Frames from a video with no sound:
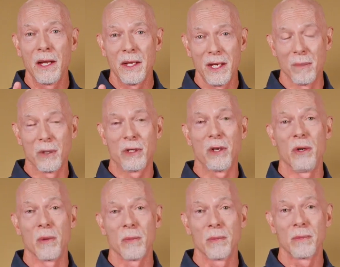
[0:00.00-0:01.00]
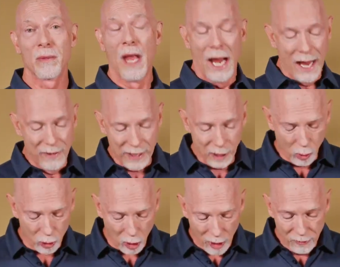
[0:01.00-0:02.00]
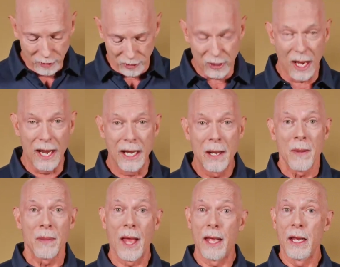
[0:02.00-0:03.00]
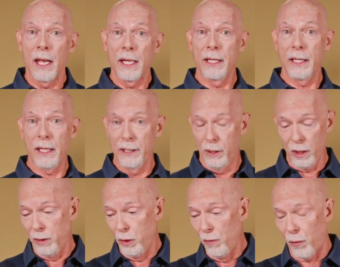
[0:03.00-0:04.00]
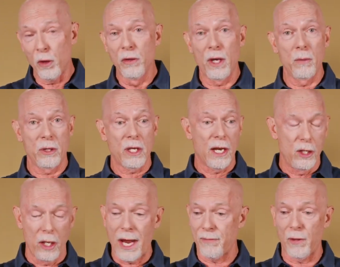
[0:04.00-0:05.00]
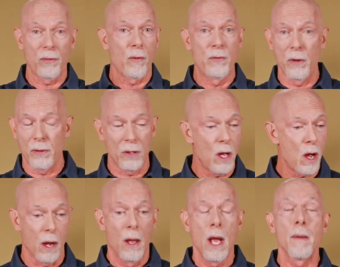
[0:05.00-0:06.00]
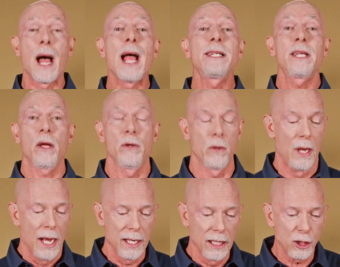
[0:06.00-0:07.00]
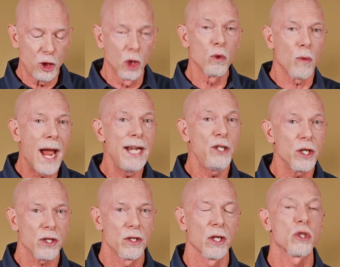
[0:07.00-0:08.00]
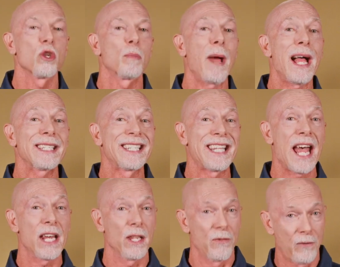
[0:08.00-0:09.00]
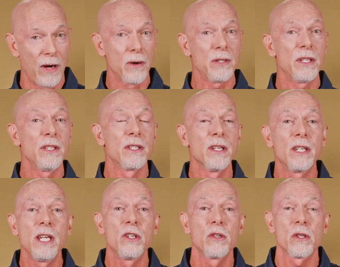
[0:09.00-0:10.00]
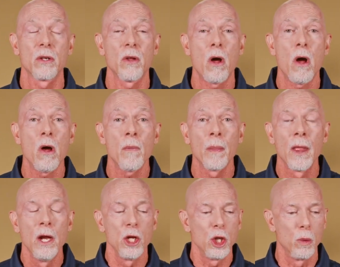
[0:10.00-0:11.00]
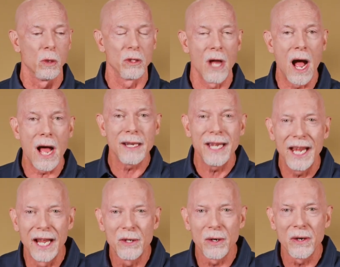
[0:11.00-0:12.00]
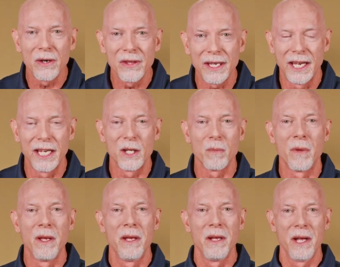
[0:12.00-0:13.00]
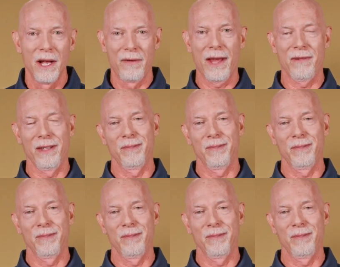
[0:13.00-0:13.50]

number 2. And then he goes on to say that you've heard that it was said that you have to fulfill the law. Well, I tell you, unless your righteousness surpasses that of the Pharisees and teachers of the law, you will not enter the kingdom of heaven.